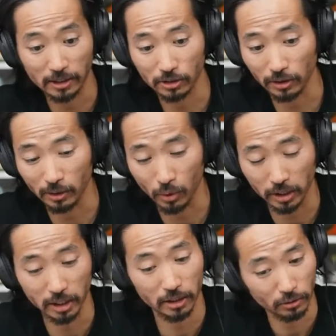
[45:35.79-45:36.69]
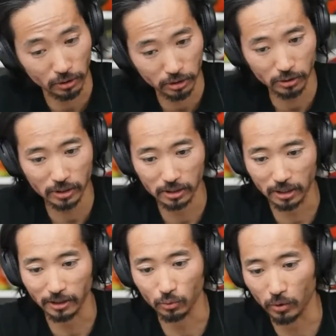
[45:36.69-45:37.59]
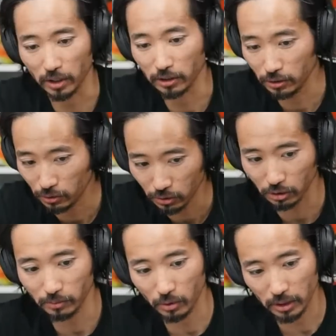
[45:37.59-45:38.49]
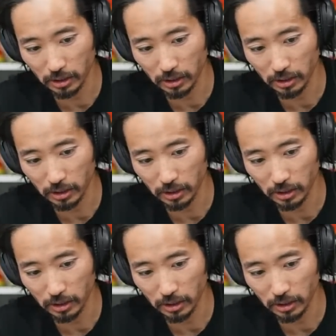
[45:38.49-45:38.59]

and solely worked in neutral shoes until I was wearing neutral more